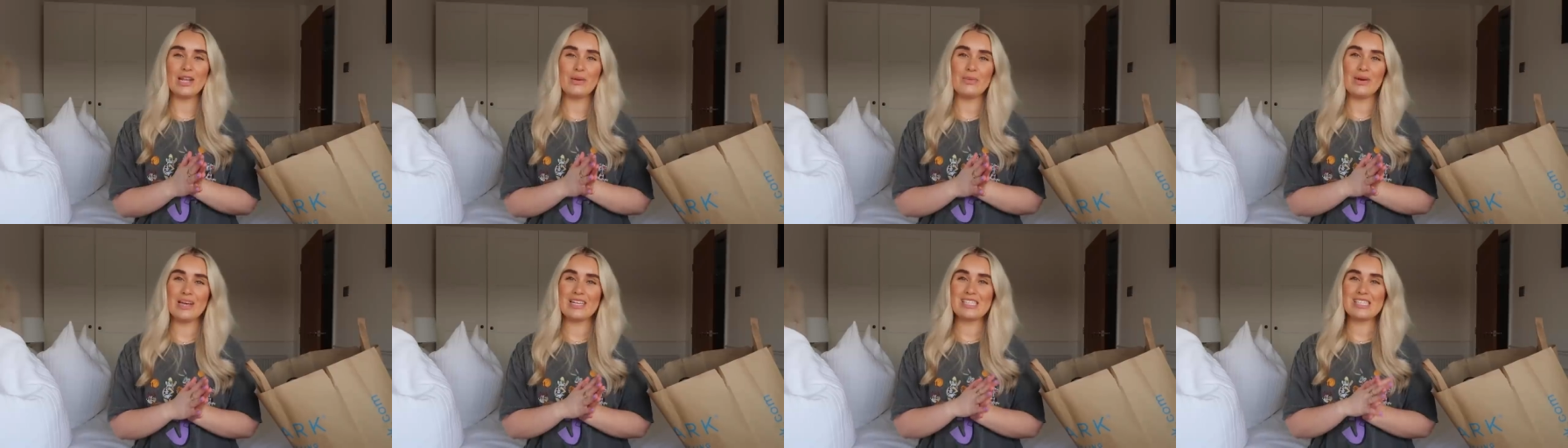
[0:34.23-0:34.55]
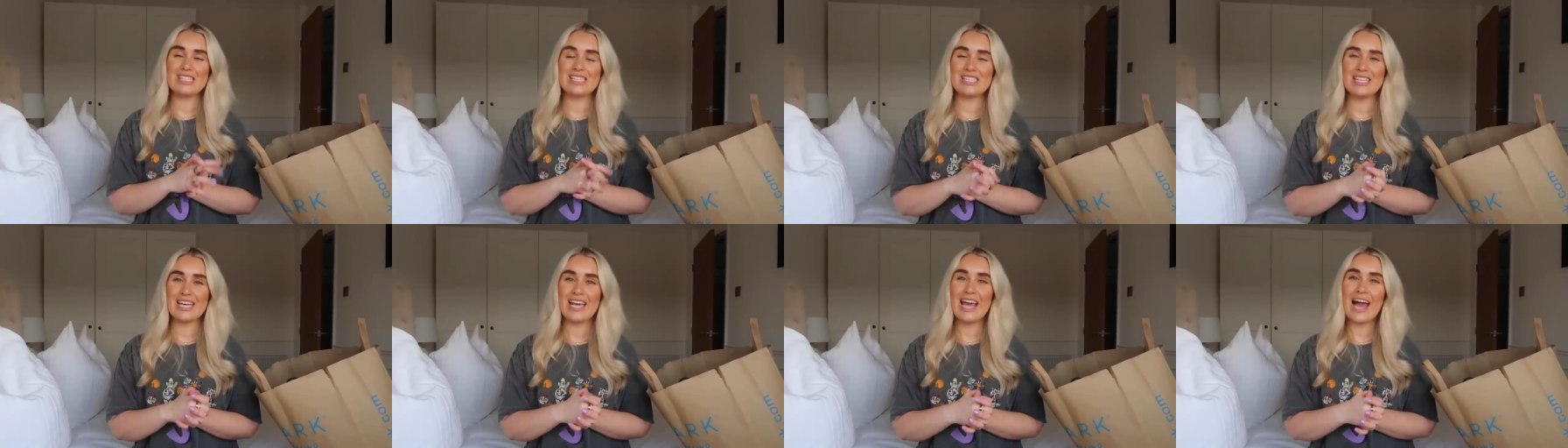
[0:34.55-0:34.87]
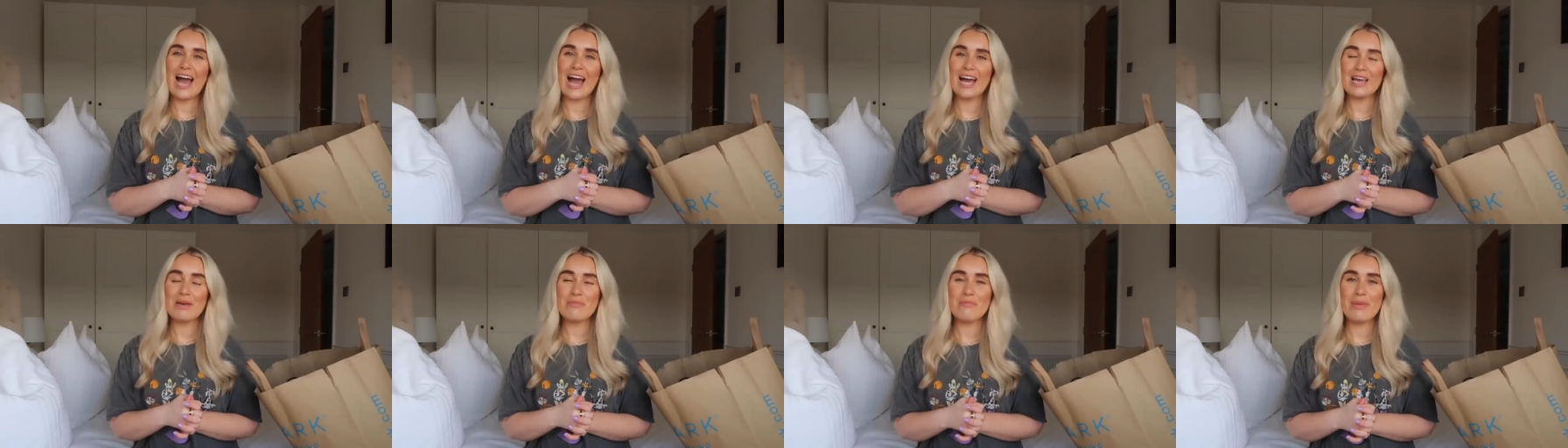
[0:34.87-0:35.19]
anyways today
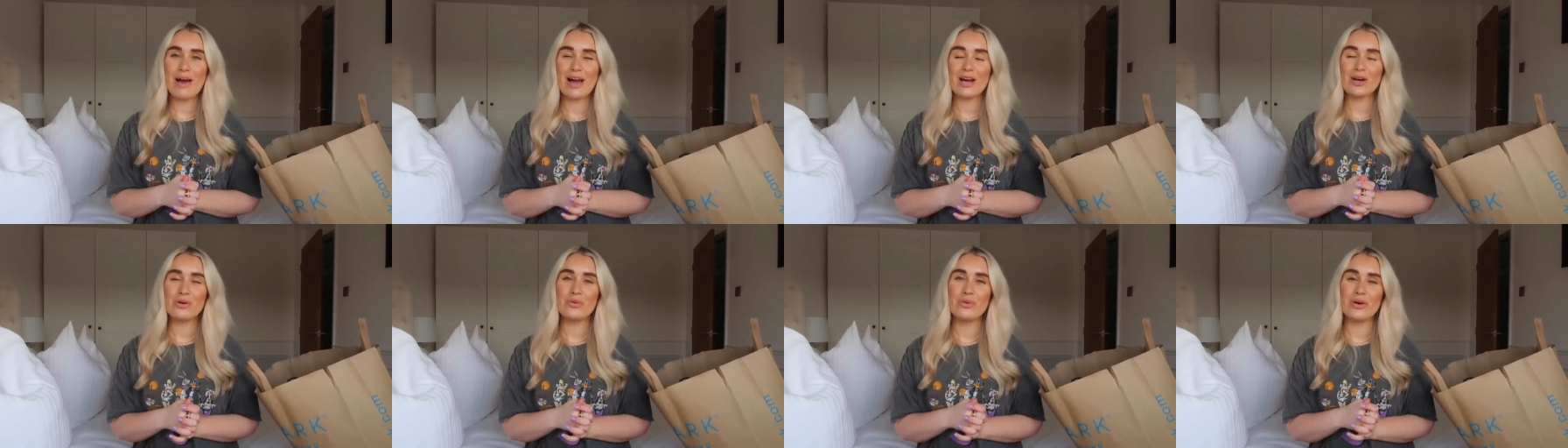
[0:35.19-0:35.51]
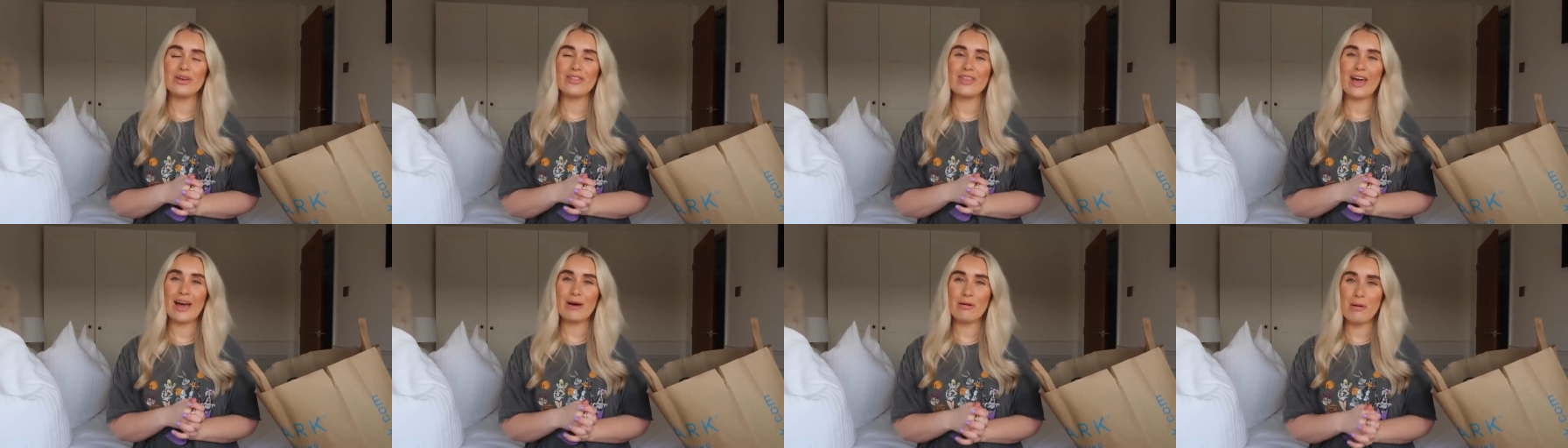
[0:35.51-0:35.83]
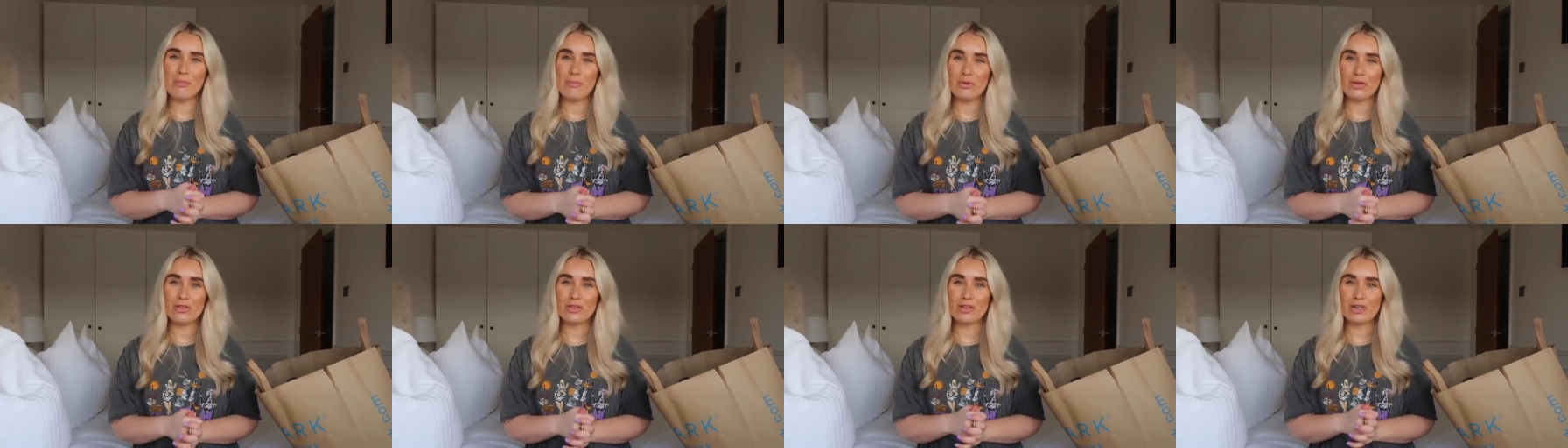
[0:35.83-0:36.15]
i am back with
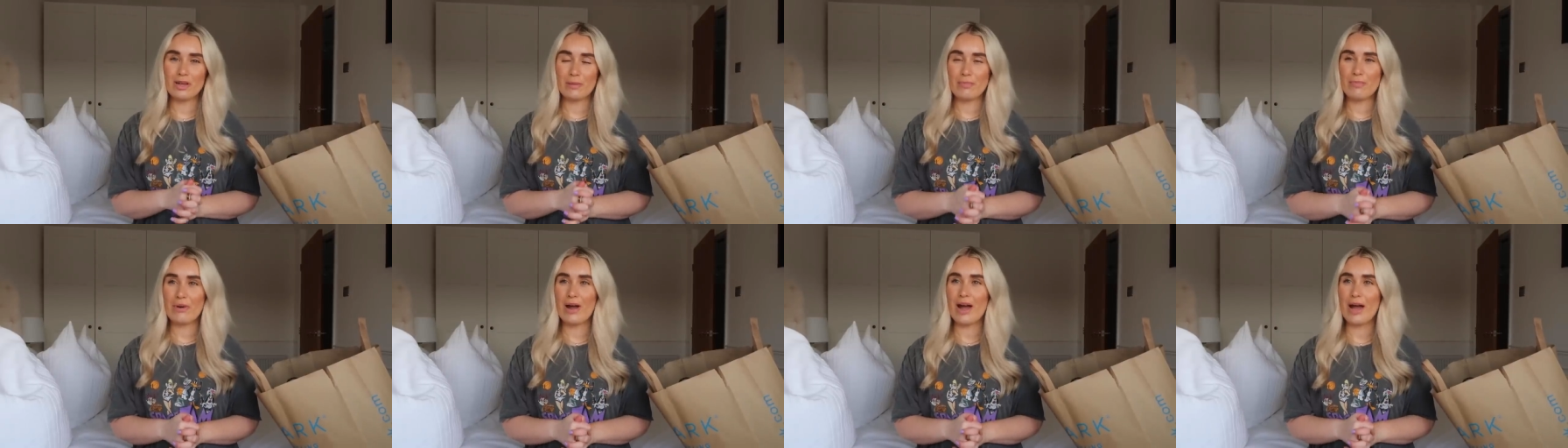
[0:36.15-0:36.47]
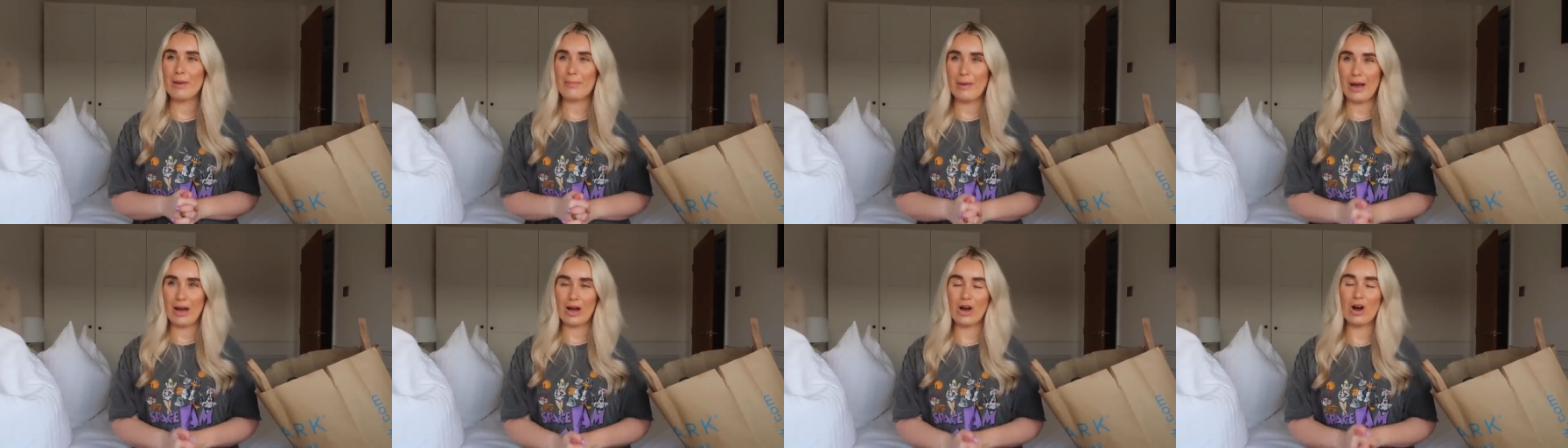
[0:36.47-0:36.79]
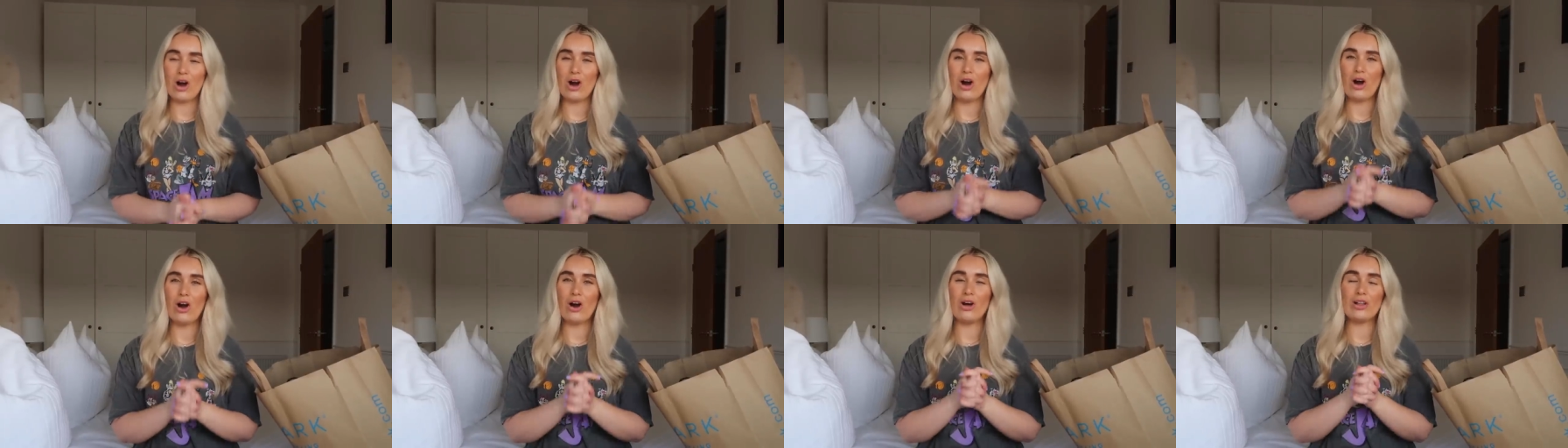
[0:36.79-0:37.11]
our monthly primark
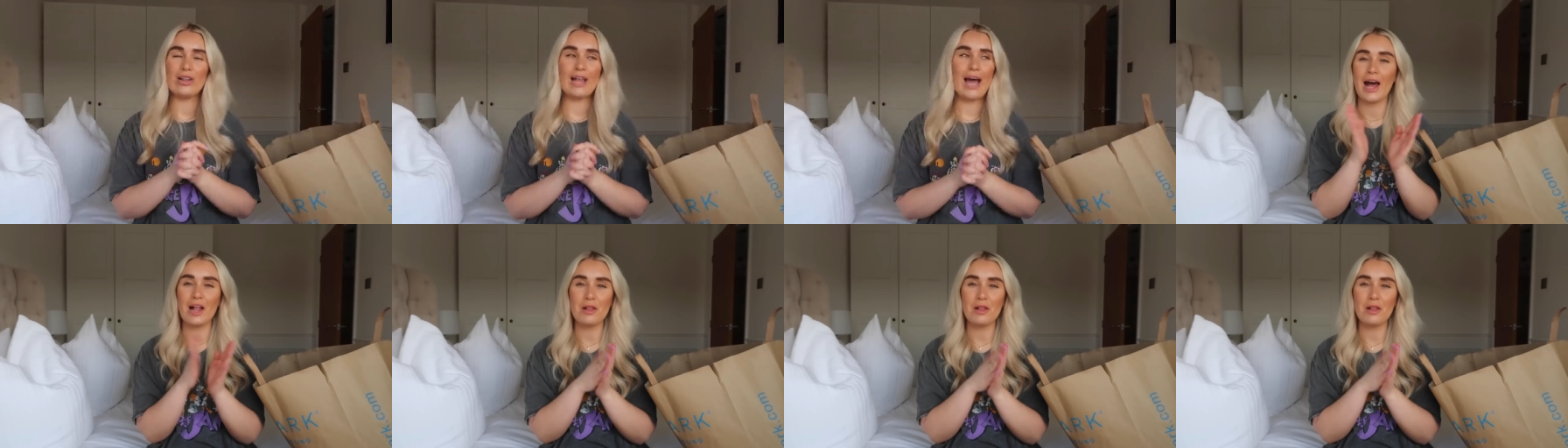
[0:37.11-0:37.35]
haul